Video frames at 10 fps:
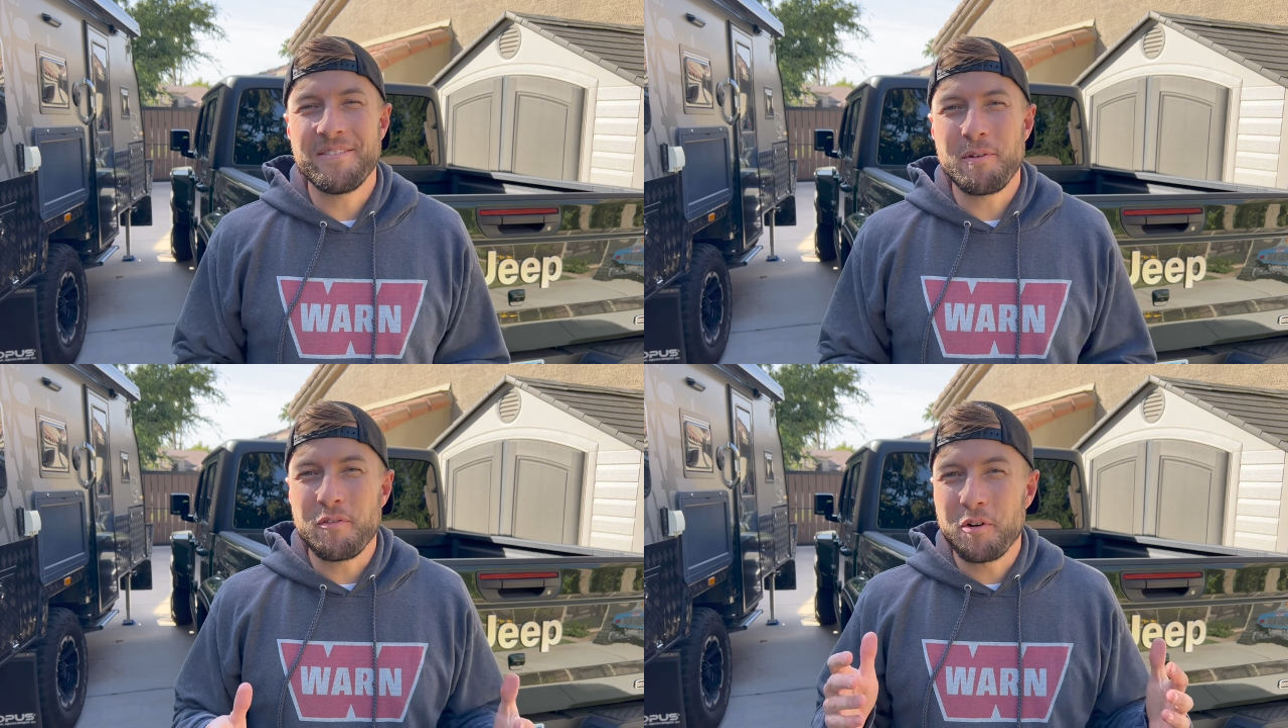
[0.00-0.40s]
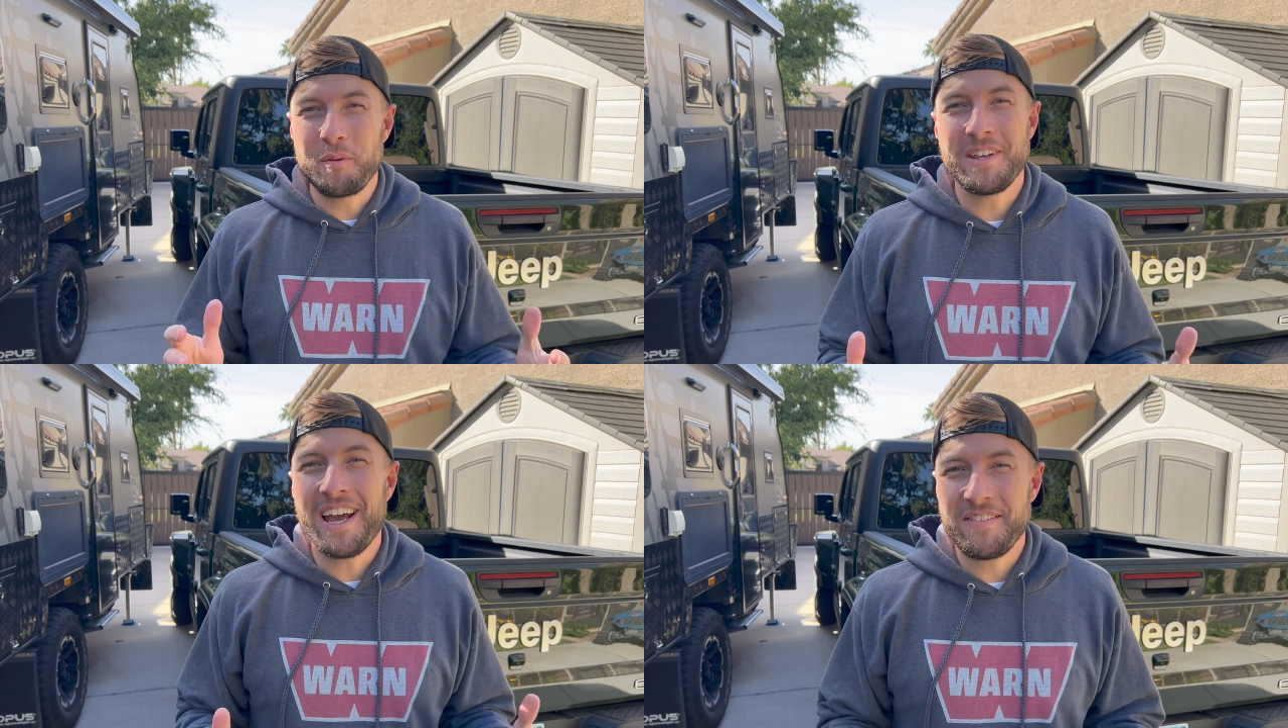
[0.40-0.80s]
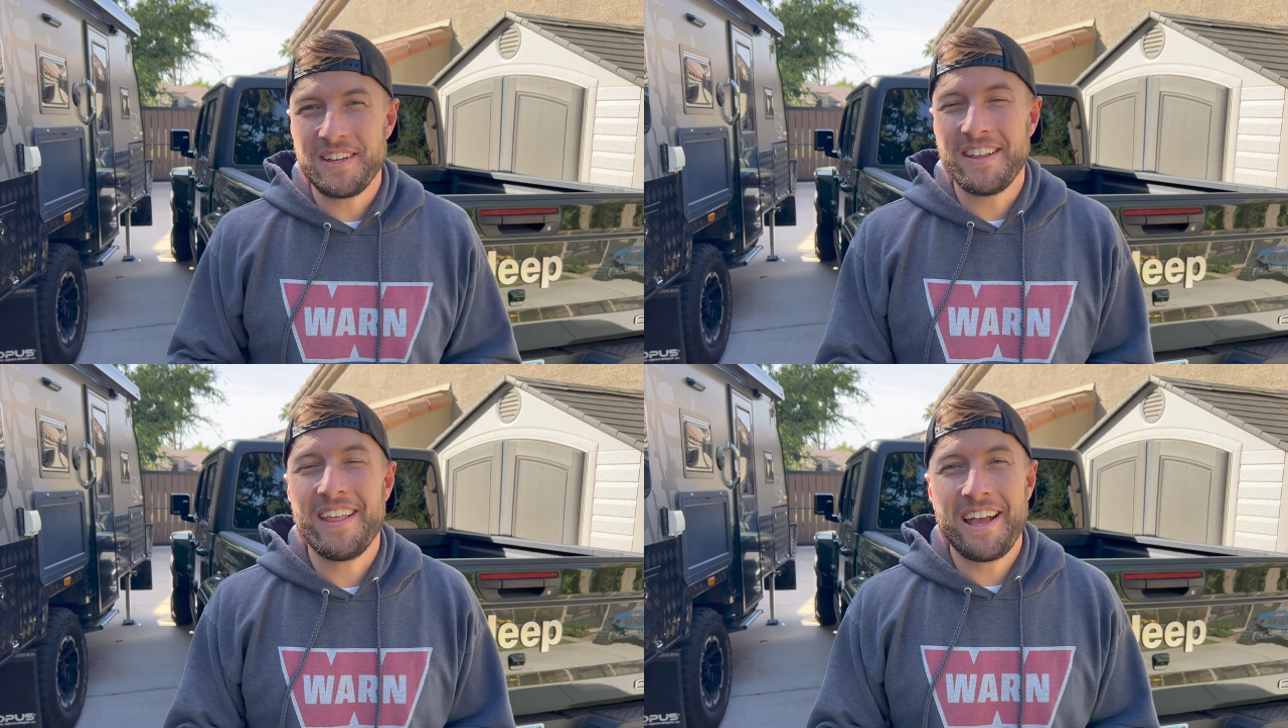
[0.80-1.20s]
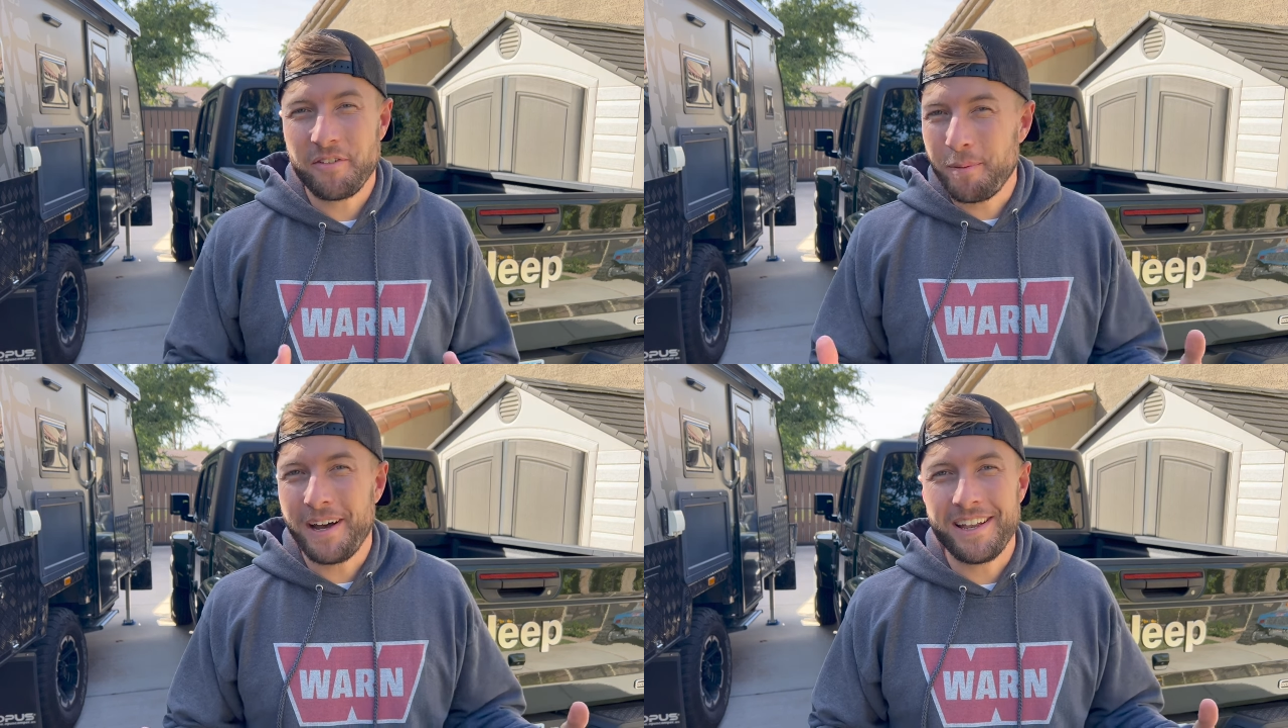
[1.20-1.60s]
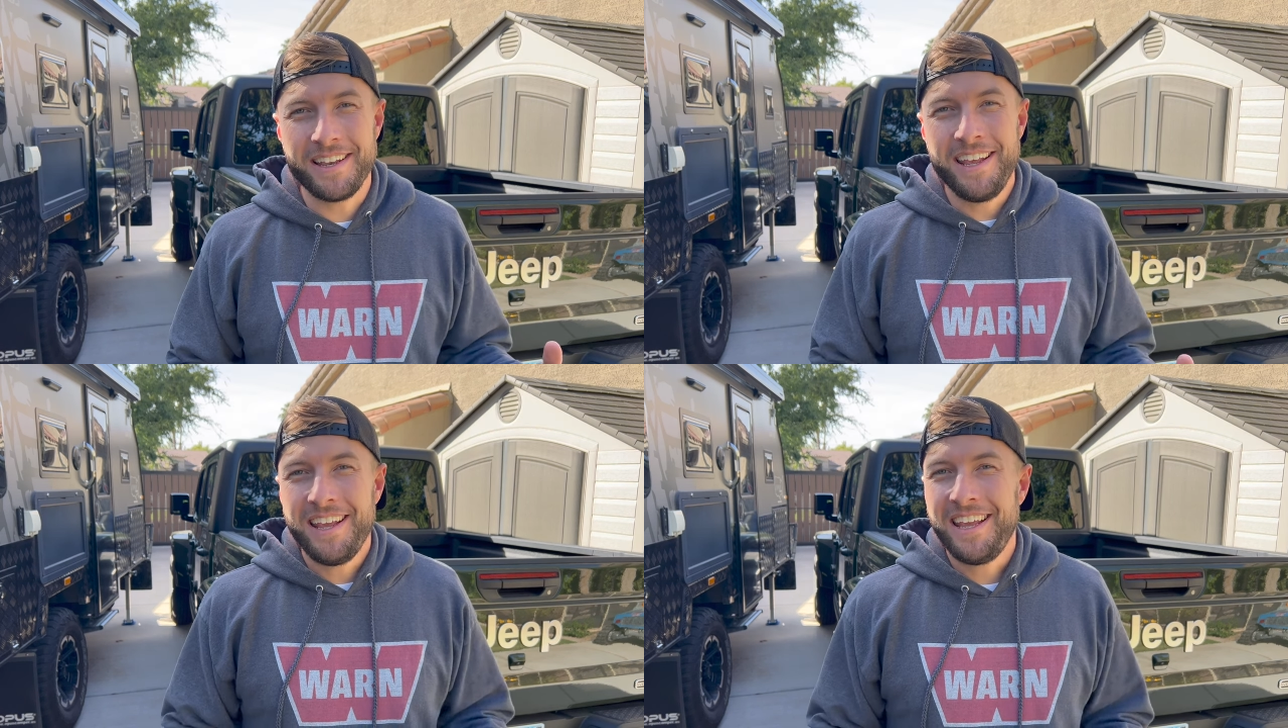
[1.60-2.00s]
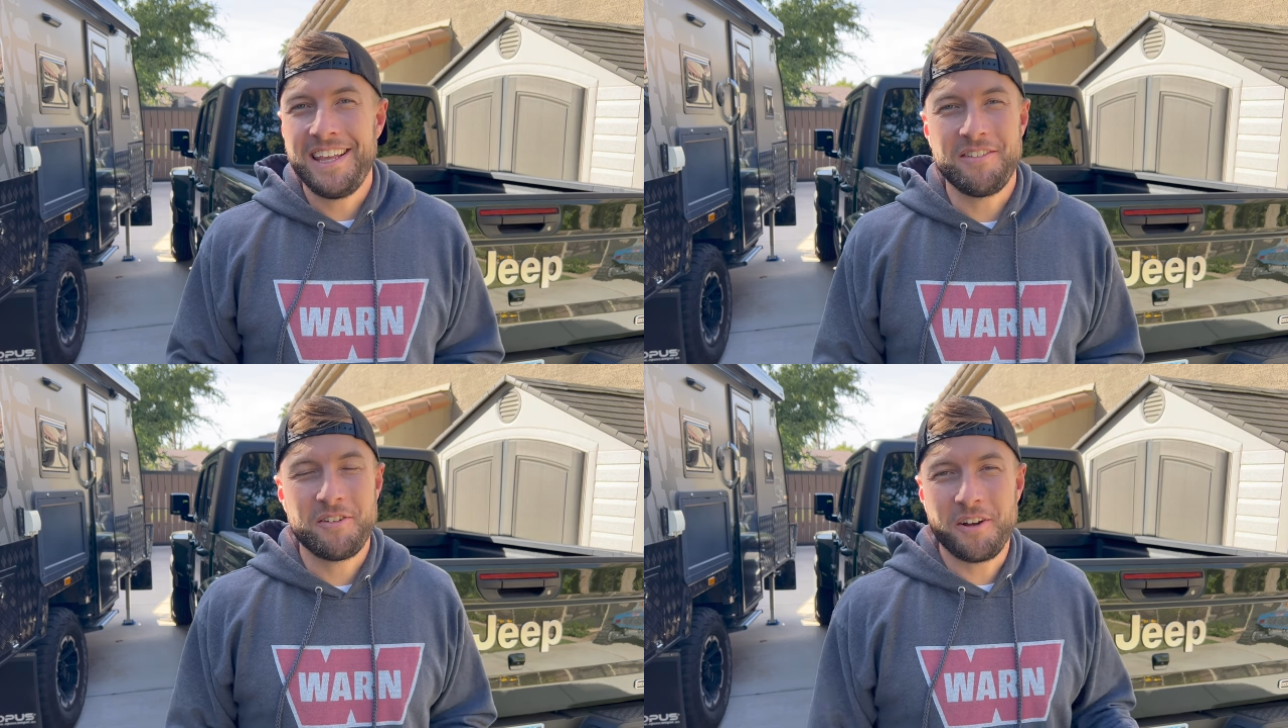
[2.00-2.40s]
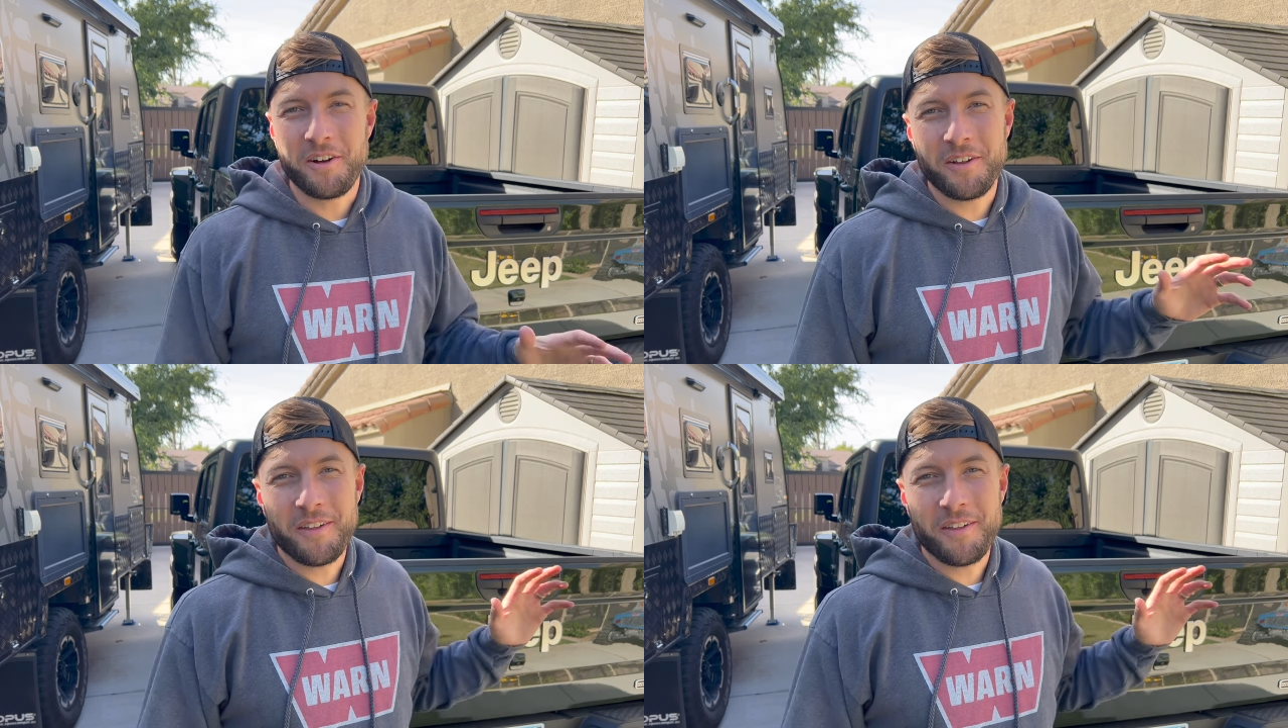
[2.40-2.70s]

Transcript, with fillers: before we dive into the S P O D install,